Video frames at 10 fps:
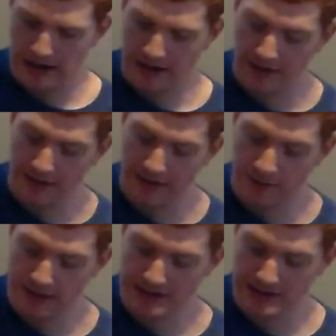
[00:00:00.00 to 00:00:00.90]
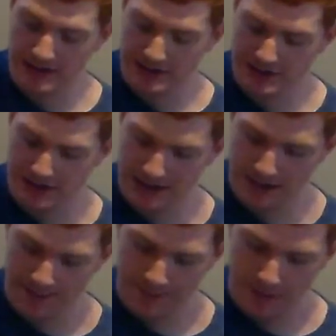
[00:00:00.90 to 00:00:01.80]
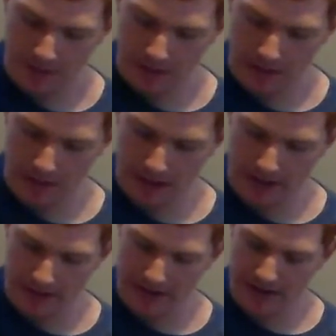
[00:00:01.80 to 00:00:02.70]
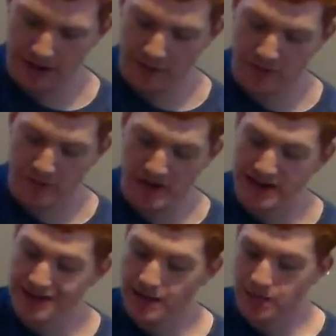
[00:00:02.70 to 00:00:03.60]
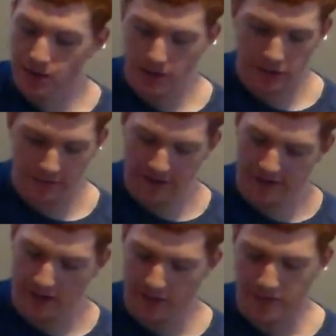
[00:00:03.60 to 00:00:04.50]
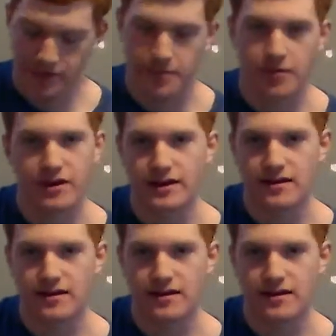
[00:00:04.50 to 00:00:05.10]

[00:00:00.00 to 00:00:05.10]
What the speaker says: And you do that twice like I just did. And then you repeat that part 3 times. Pretty